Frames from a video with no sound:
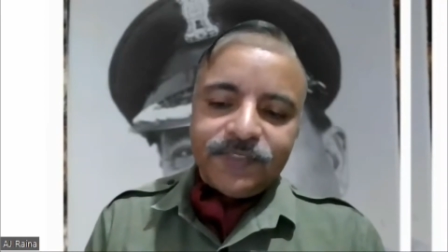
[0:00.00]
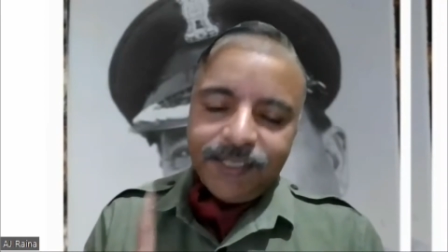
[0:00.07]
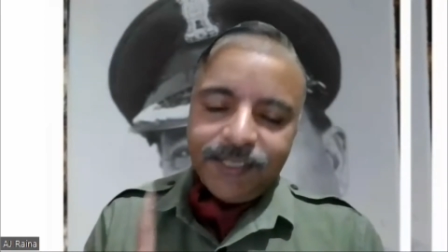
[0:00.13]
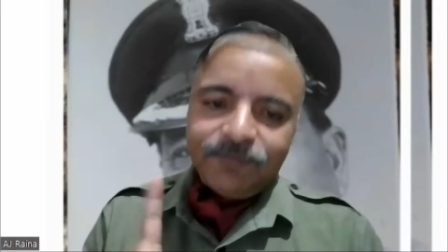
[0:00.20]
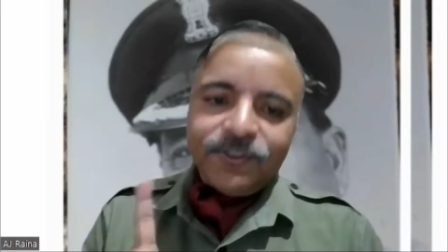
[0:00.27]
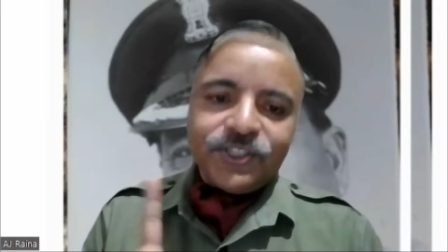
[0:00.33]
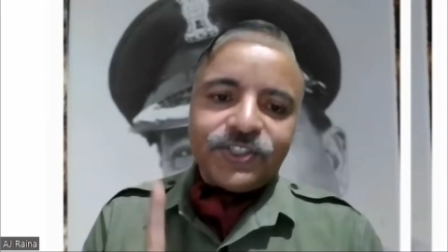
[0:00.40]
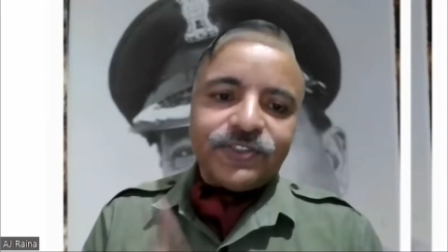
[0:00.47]

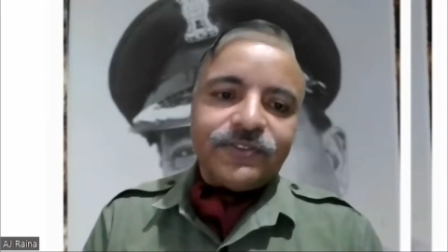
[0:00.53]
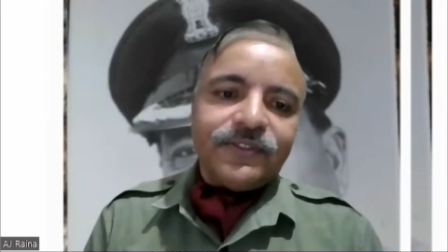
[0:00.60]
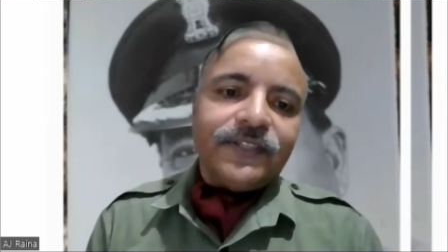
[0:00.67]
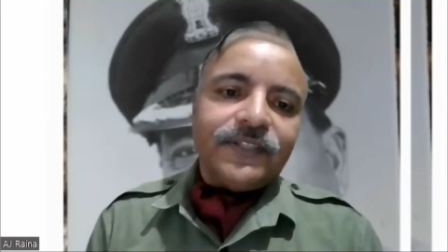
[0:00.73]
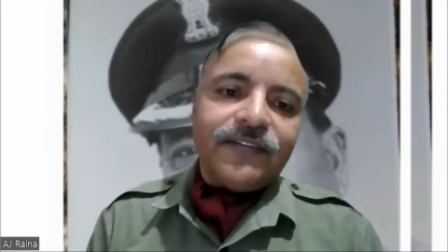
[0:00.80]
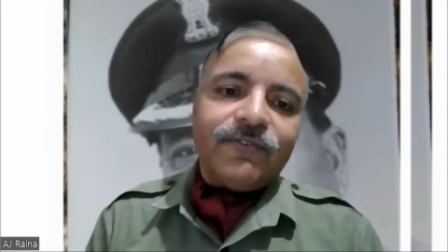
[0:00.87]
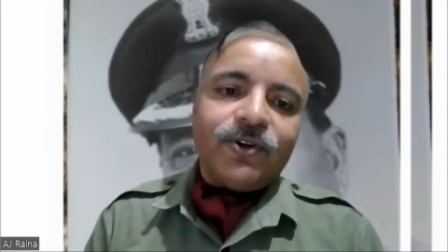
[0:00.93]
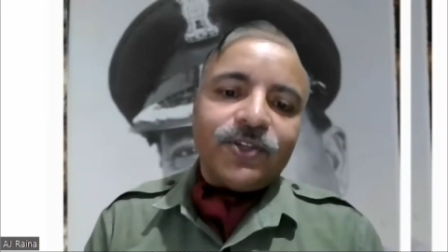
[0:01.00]
thing which
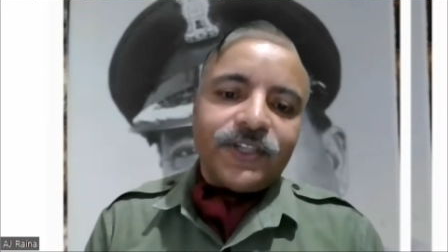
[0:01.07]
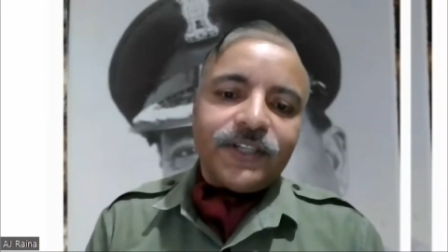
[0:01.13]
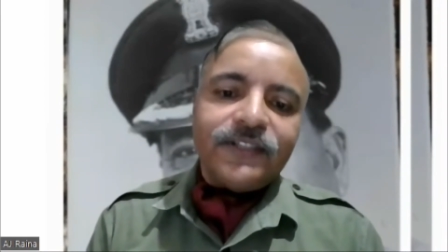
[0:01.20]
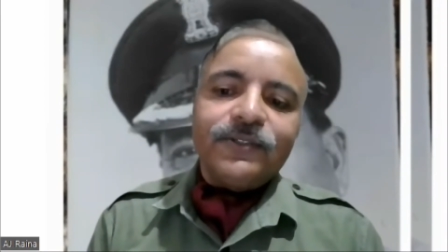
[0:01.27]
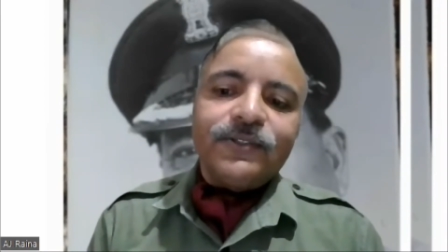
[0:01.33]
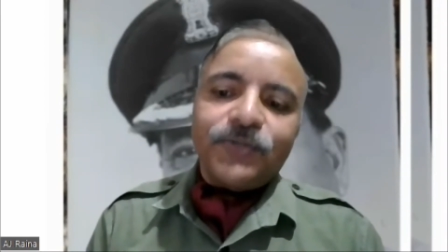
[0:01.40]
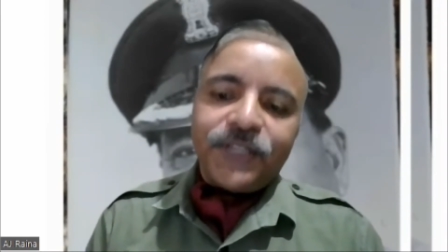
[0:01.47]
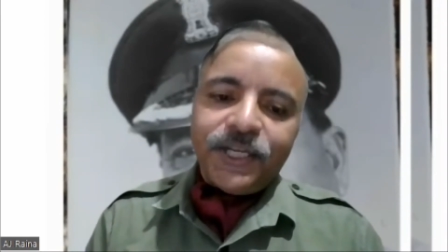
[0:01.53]
they
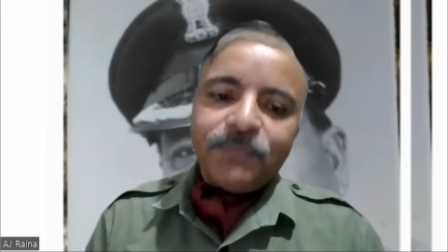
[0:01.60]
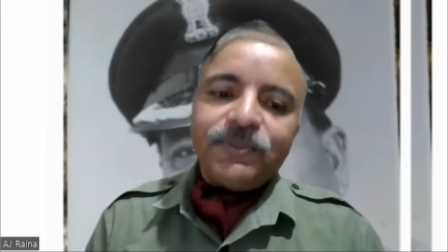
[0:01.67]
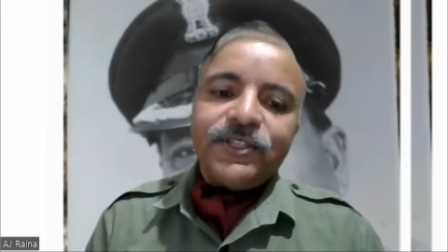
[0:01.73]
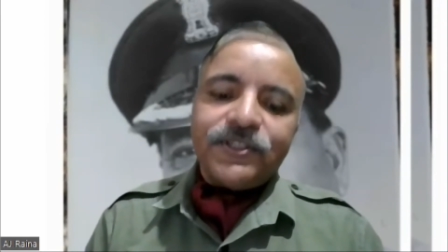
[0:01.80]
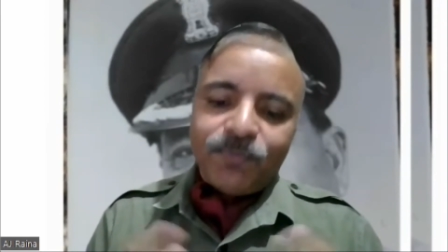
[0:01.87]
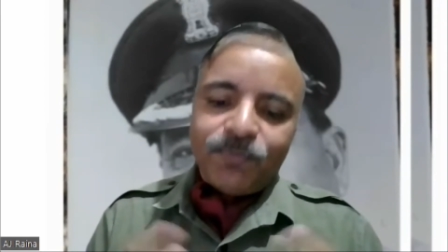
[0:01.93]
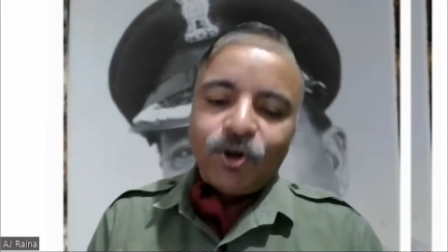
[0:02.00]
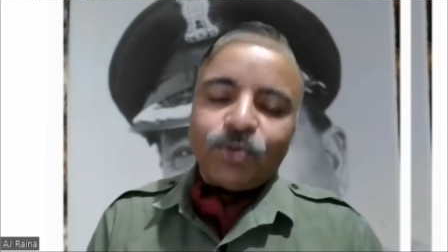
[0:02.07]
wanted to keep
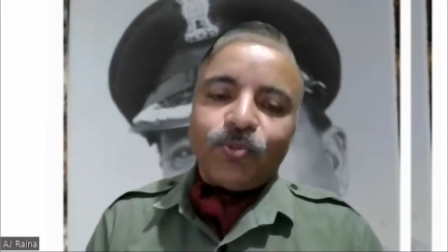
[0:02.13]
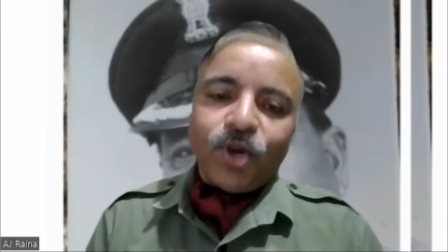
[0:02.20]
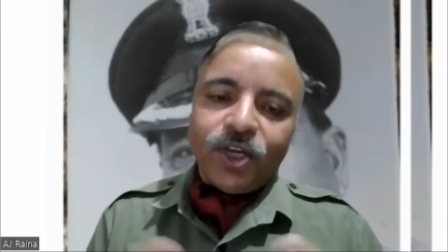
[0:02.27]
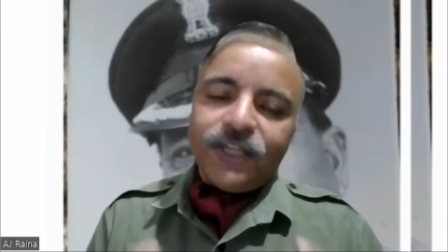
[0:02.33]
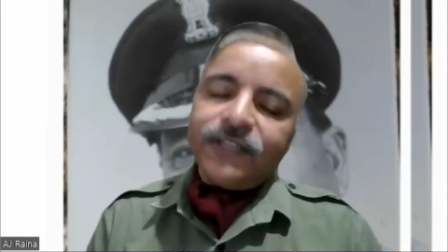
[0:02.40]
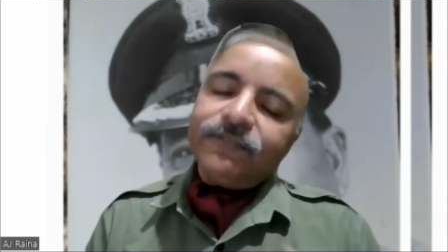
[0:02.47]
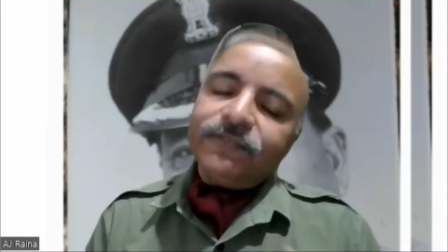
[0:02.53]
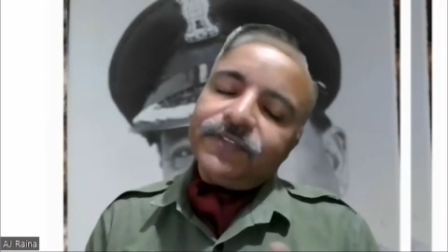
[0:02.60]
this pot
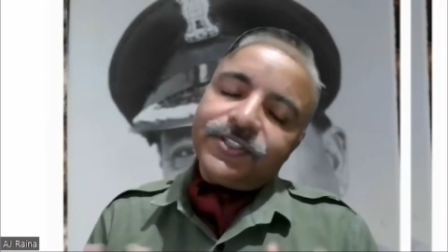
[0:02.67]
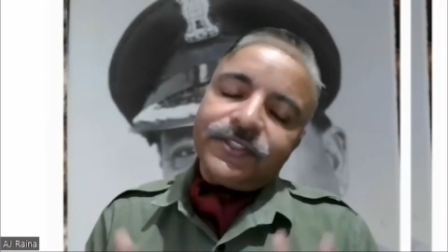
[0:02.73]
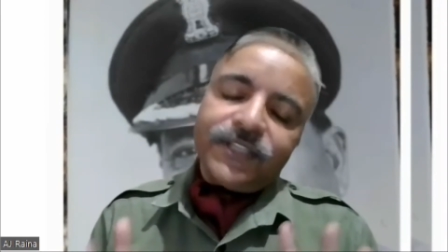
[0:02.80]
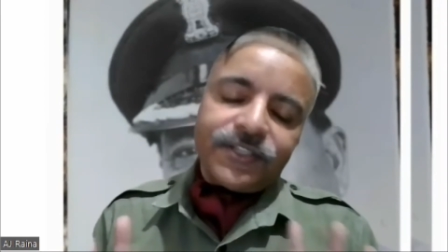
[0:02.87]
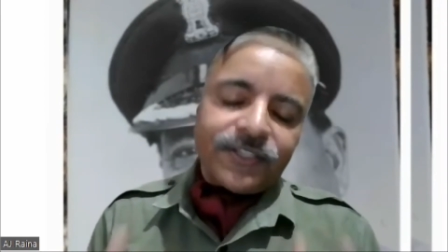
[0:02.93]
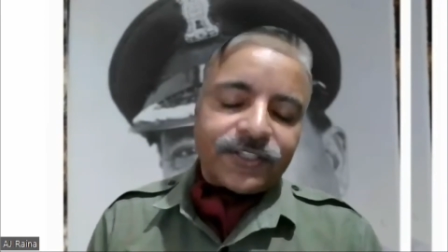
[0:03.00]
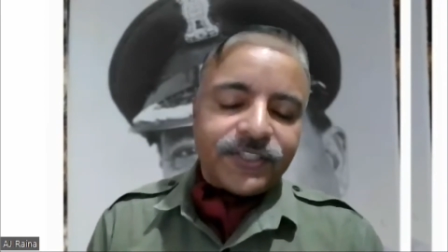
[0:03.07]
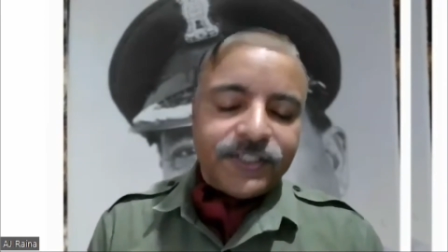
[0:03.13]
boiling, which
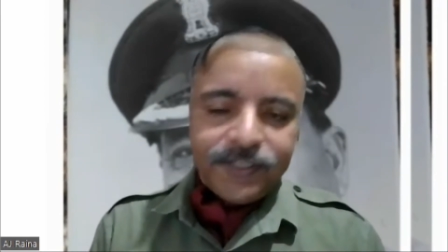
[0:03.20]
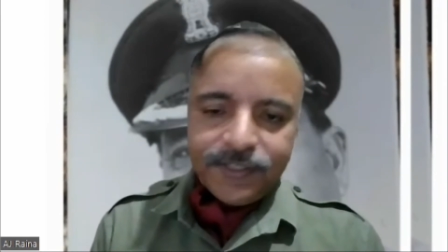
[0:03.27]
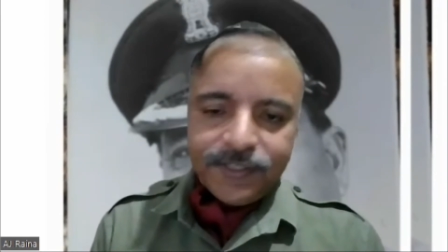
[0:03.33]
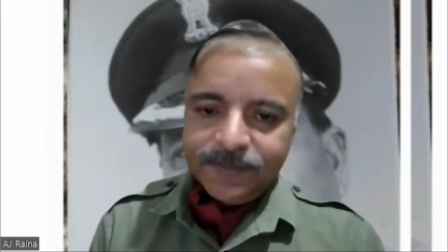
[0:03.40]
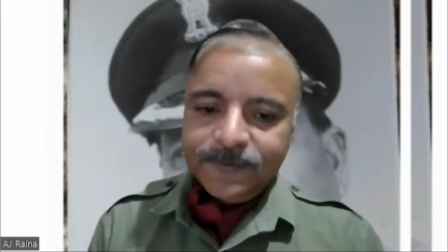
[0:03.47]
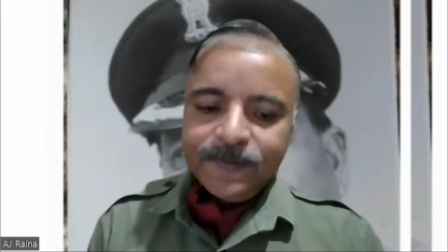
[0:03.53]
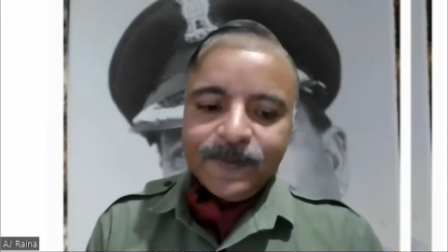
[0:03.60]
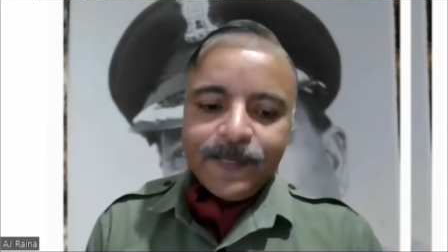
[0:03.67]
they
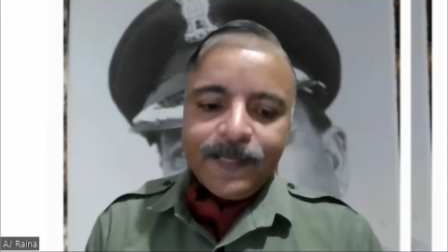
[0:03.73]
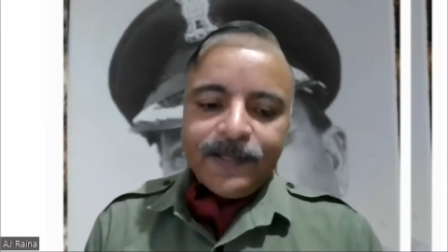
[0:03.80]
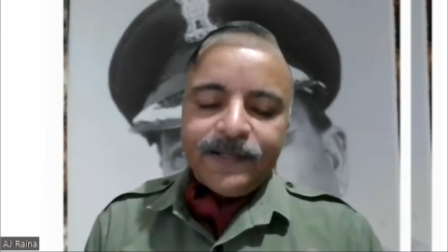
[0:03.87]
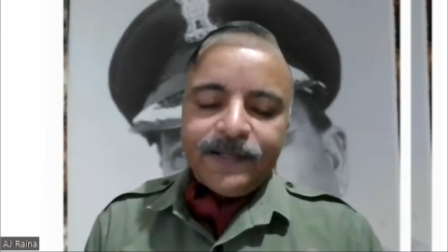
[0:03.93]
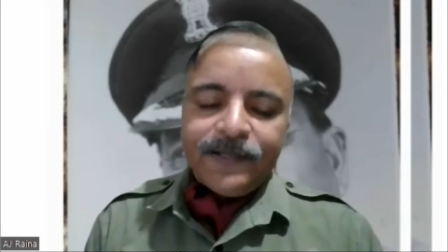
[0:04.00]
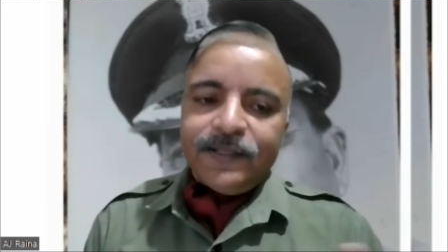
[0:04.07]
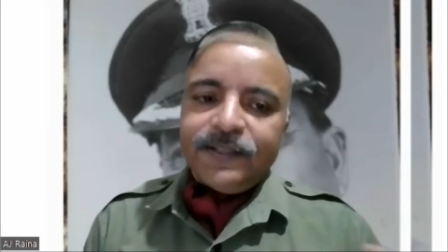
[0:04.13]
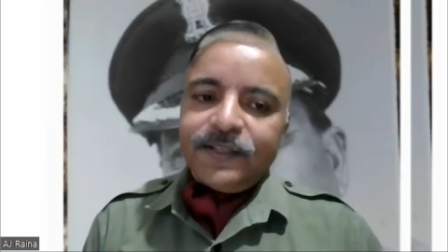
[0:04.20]
succeeded.
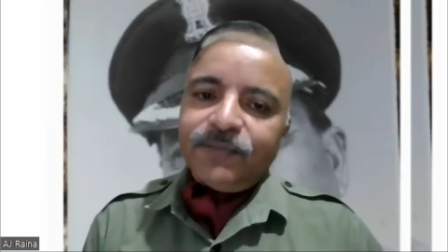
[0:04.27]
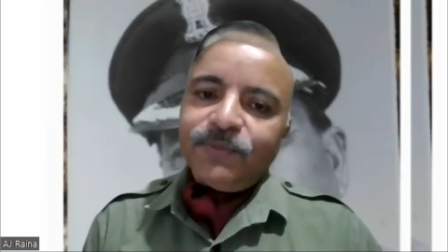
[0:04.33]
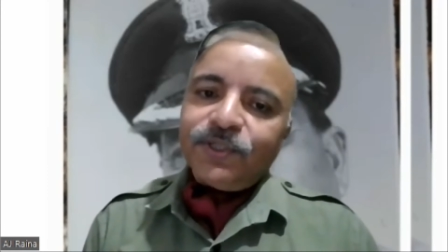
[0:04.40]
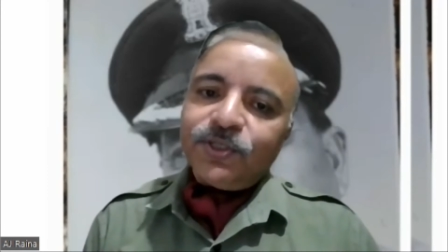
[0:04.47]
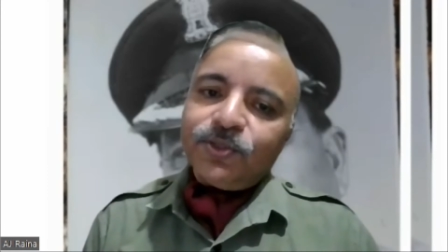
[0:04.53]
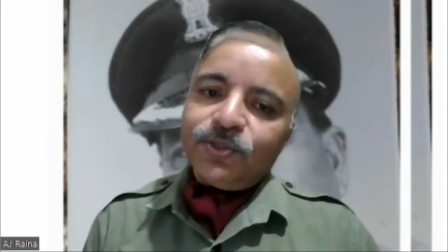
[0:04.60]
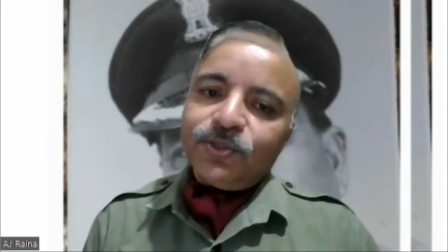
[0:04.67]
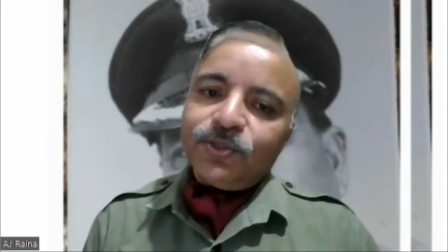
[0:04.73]

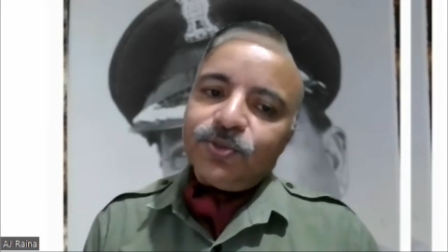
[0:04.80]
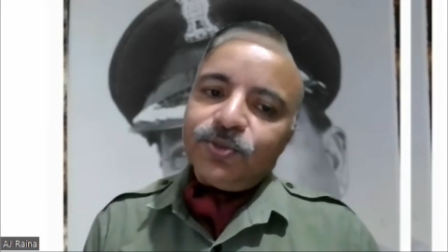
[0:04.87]
Coming